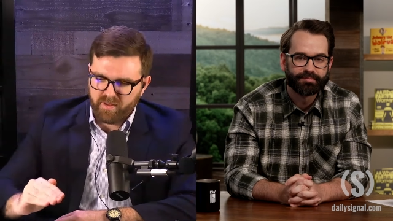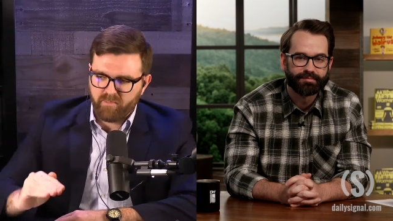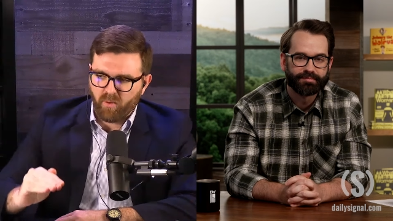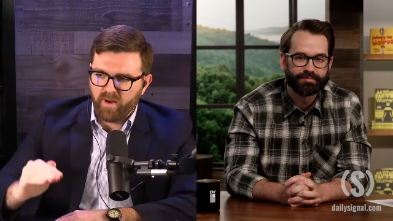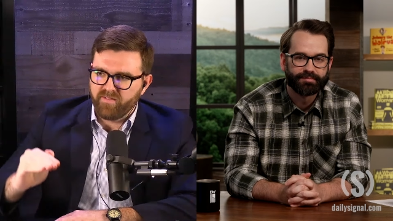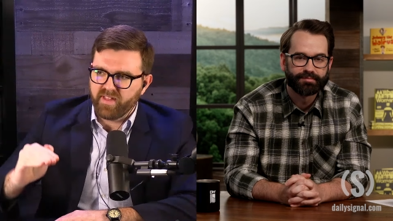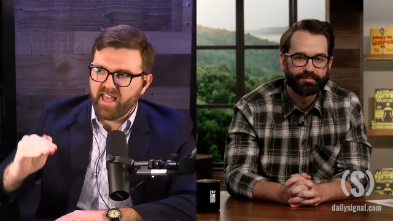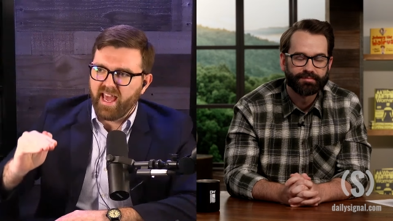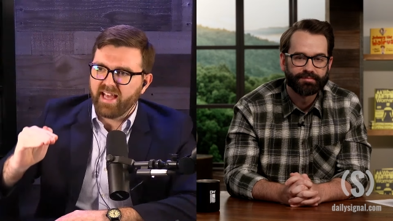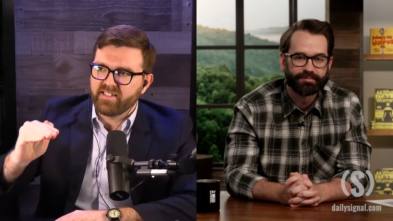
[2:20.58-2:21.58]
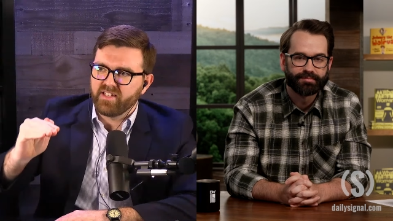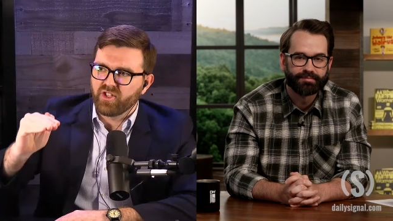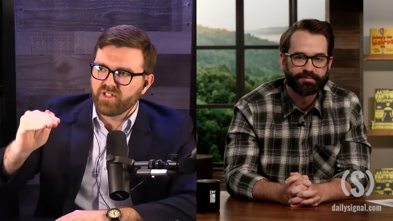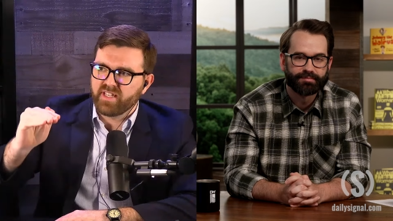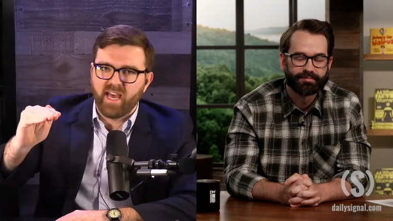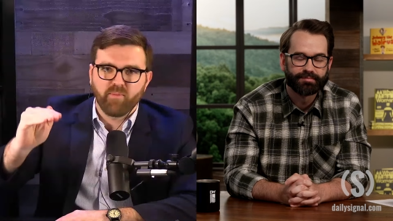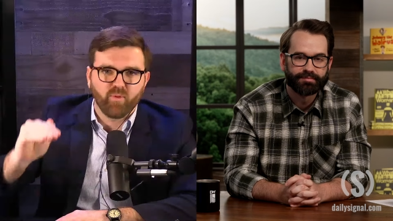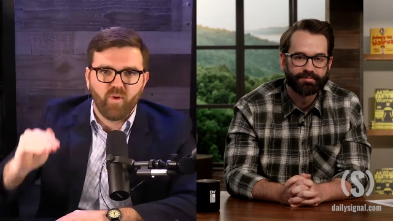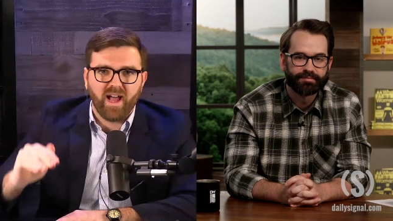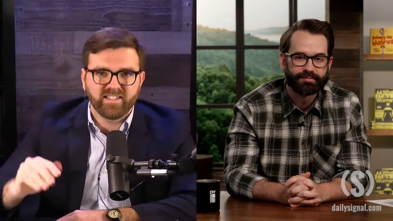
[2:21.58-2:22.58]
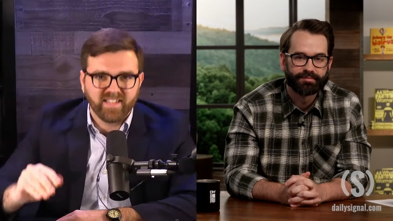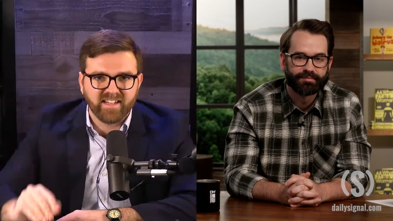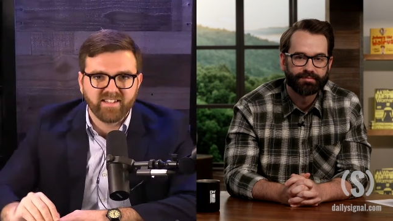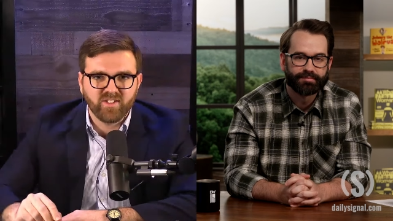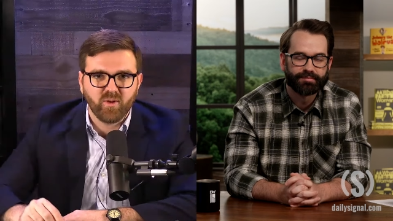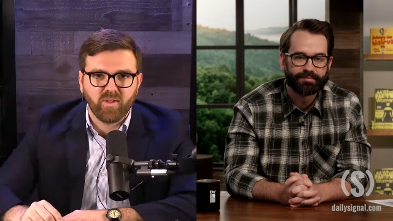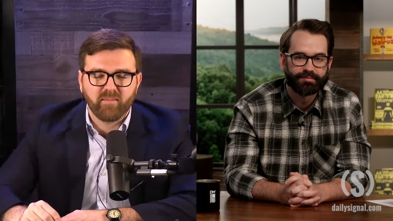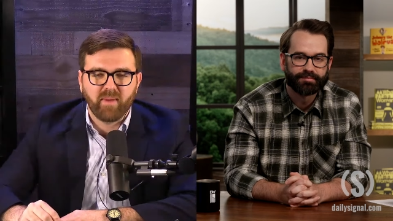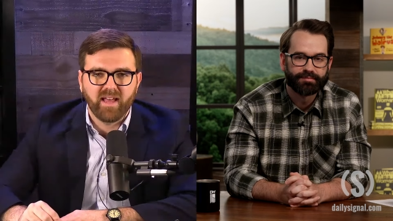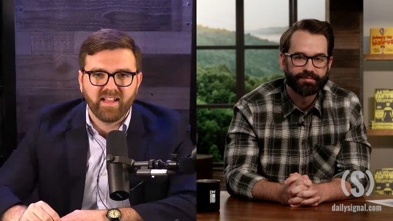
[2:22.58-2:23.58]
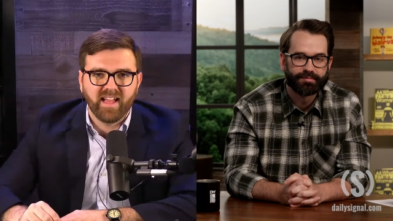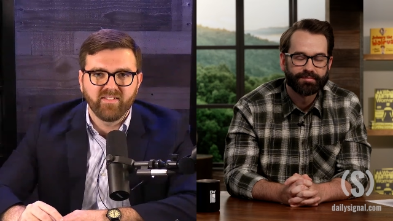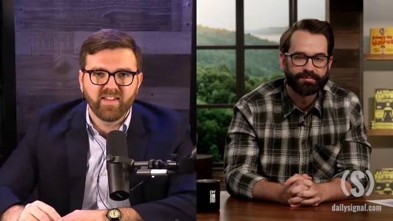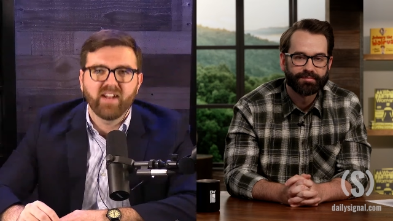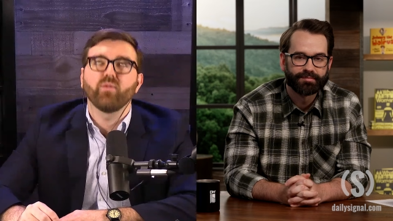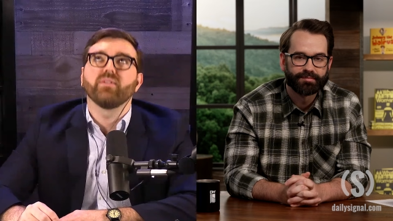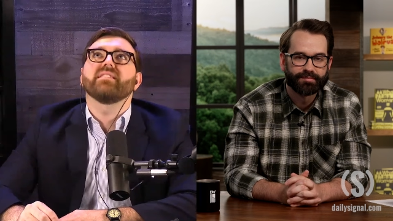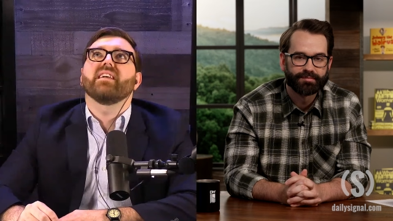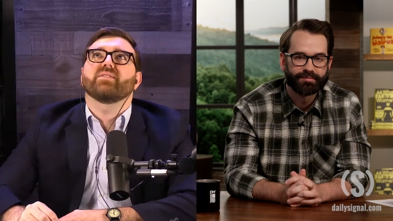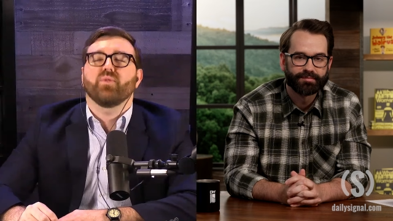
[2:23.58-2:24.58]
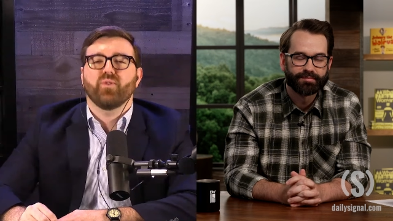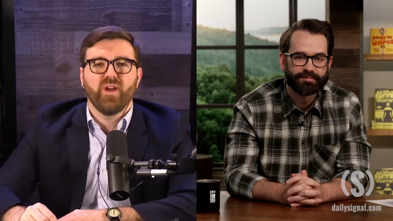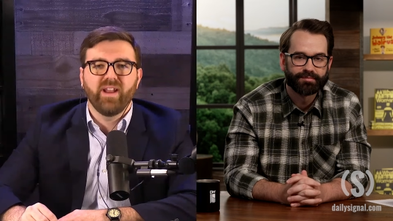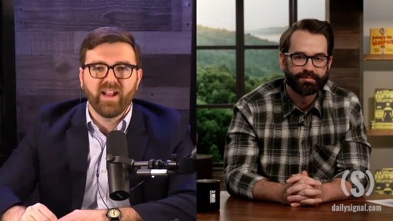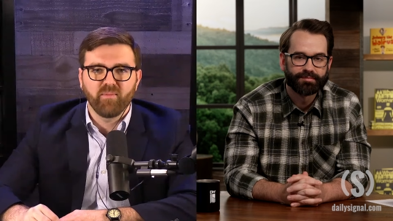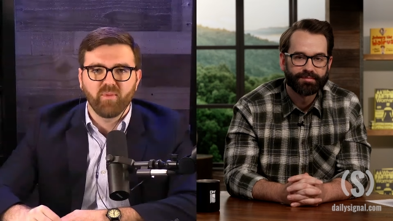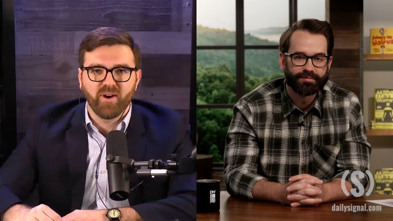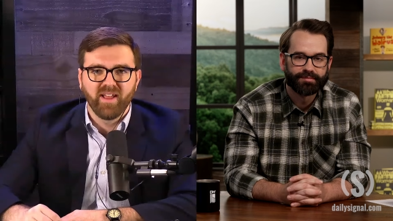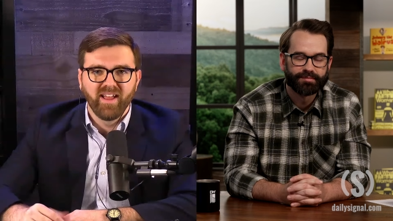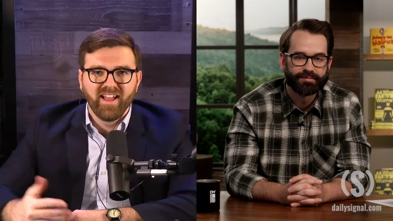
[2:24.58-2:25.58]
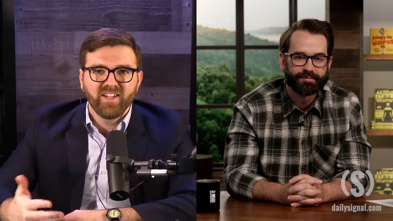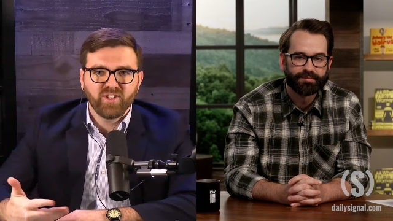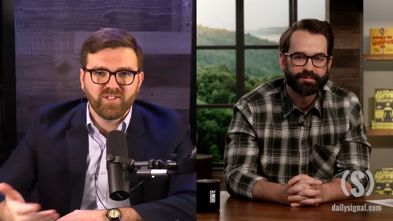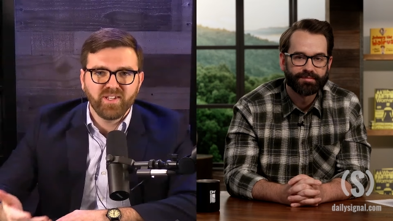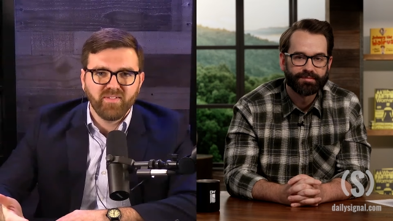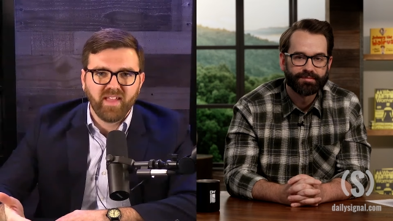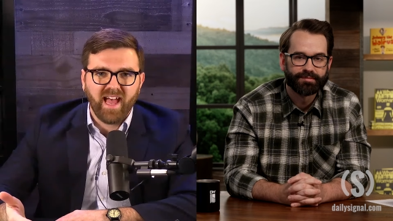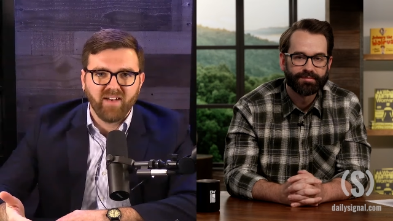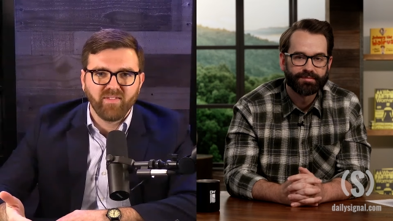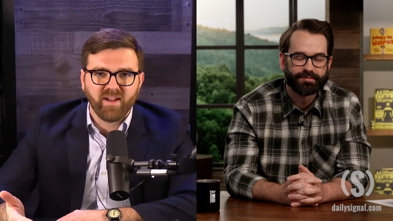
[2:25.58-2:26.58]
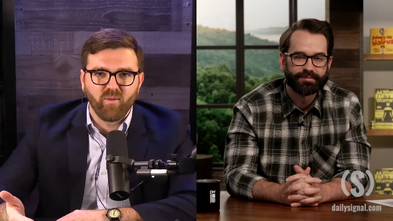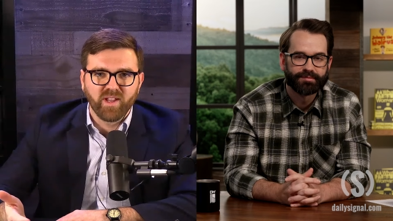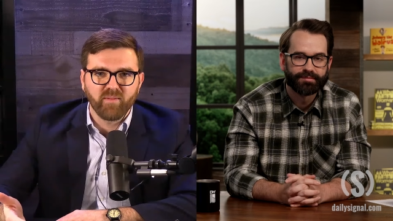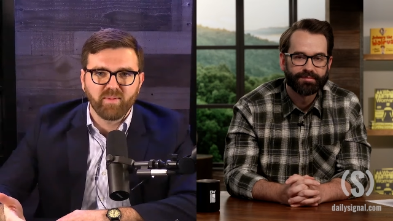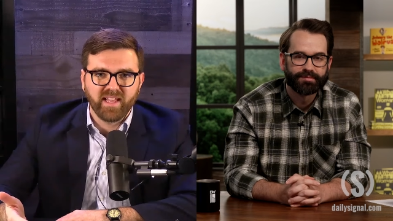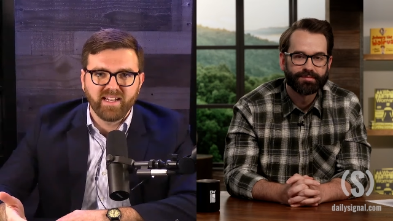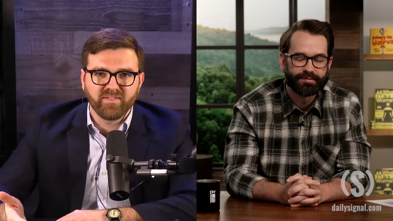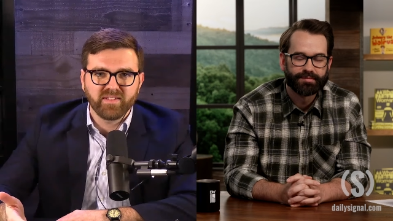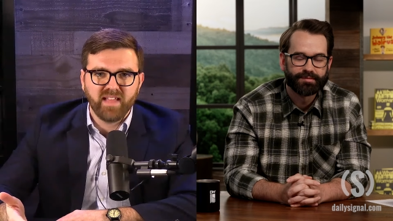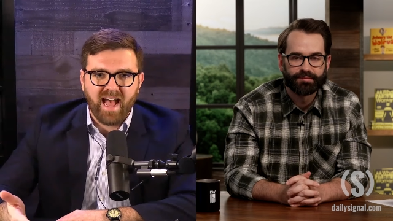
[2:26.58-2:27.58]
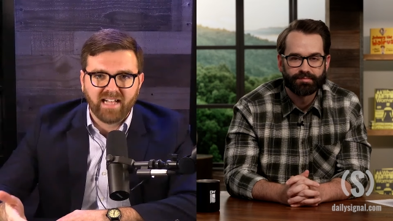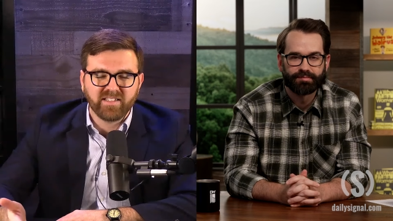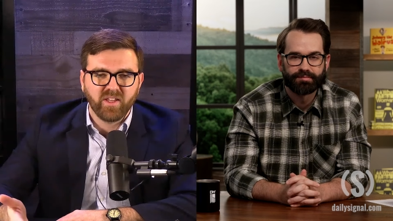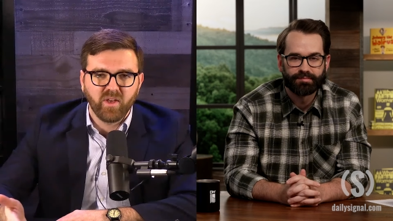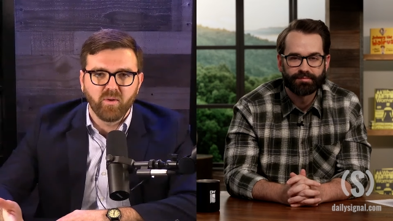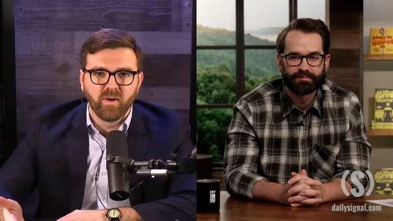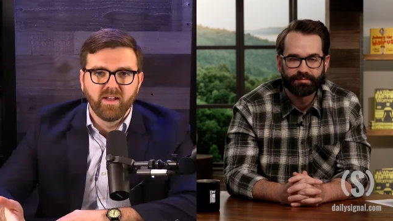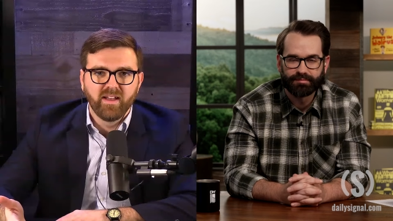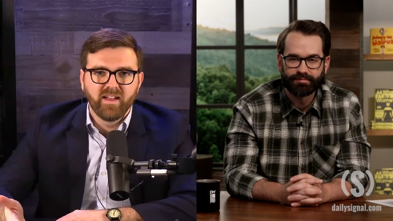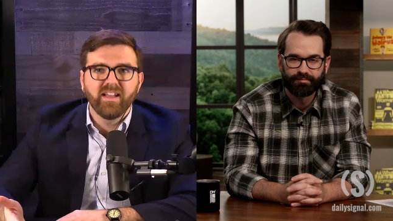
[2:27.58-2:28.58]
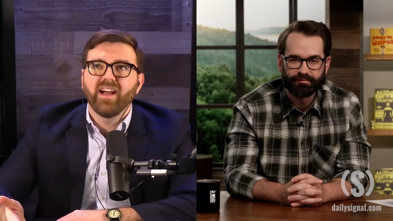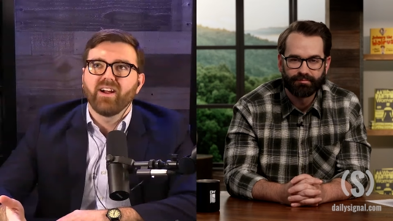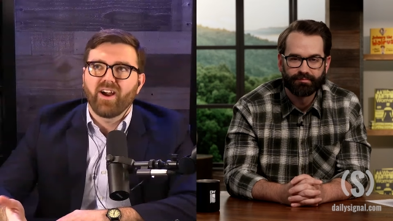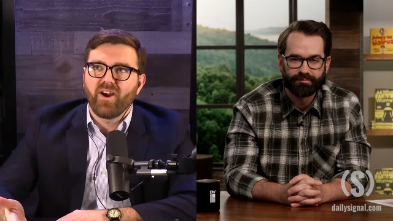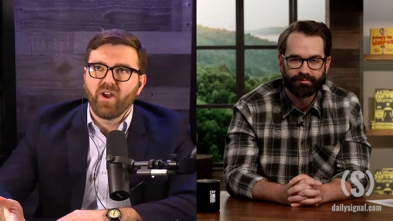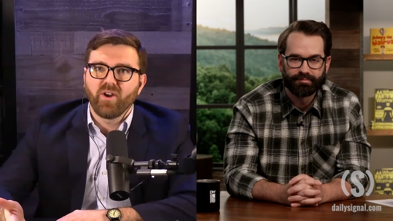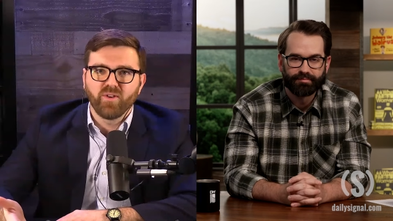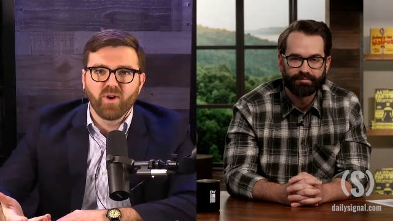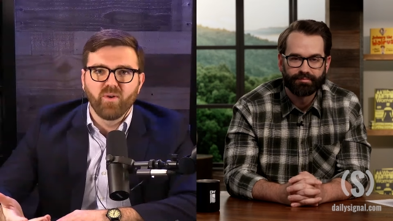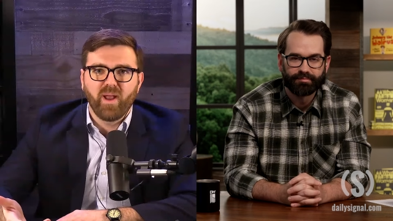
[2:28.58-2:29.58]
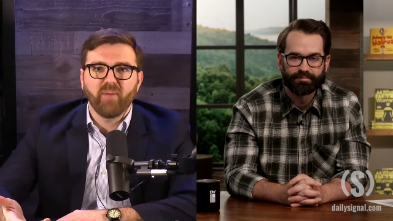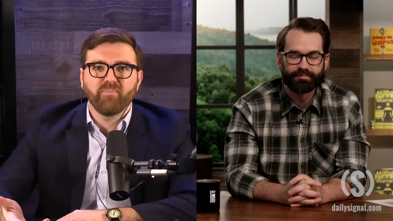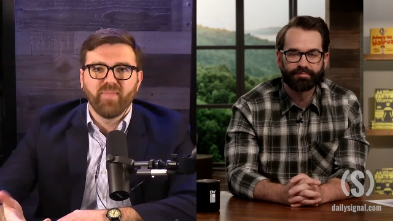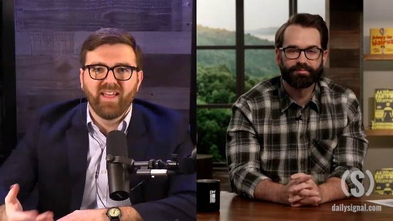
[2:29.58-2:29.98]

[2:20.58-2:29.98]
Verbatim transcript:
Speaker 1: point of the case. It just kept rising. So like by the end of it, everyone's necks were craning upward, just enough to have like one of the plaintiffs ask you, "Are are you going up?"